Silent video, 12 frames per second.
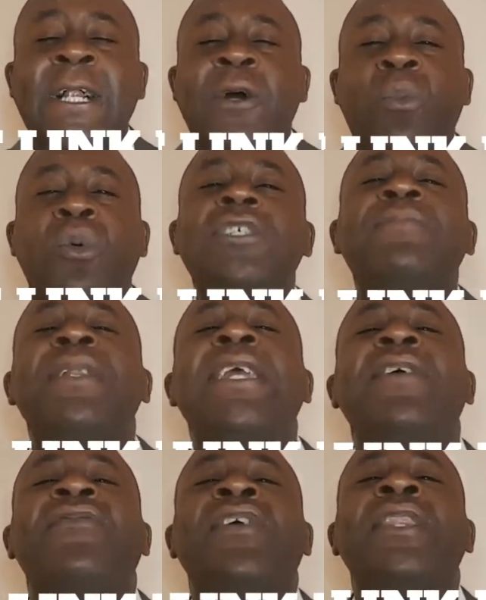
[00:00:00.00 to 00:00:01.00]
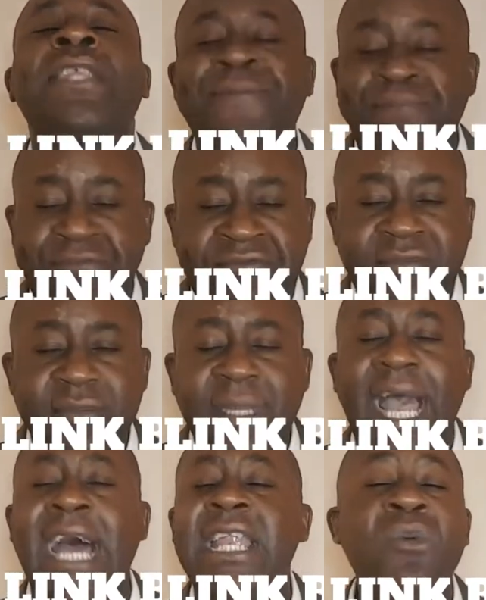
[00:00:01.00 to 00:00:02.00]
Would you believe that
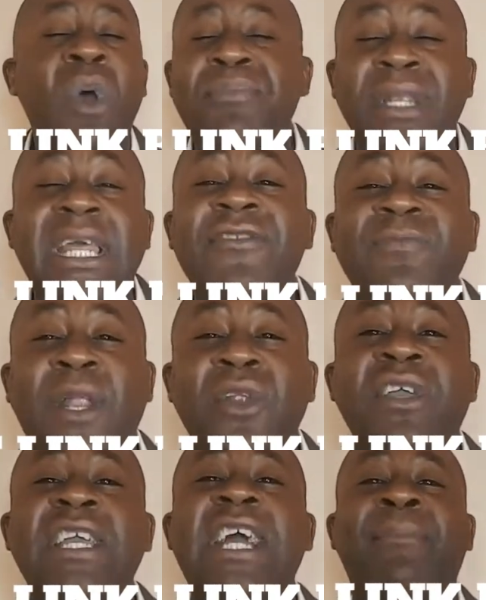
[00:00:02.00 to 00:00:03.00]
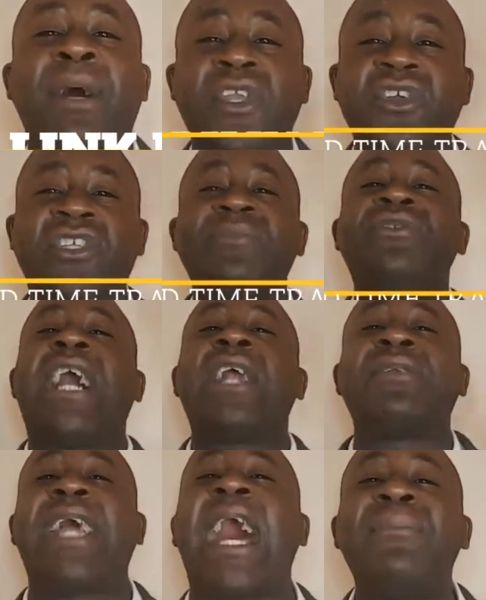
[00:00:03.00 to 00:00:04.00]
and you won't believe this by looking at my YouTube
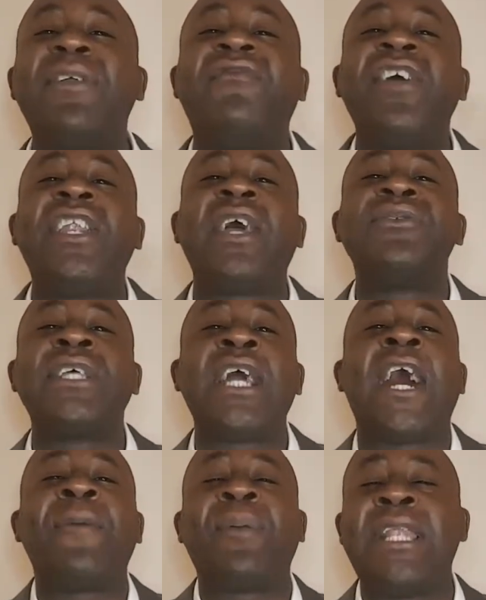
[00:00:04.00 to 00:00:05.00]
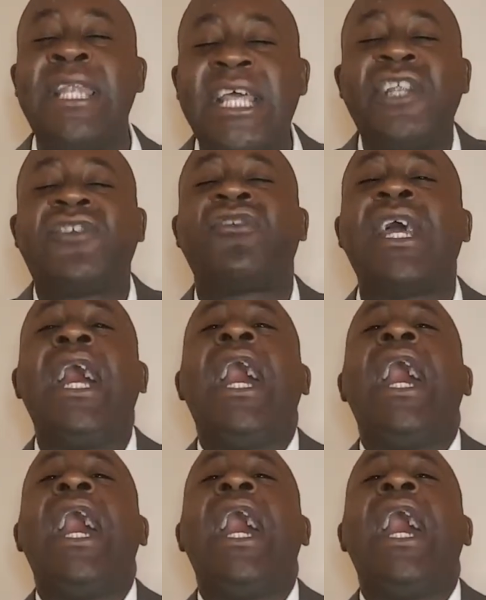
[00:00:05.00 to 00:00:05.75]
channel, how many videos there are, but literally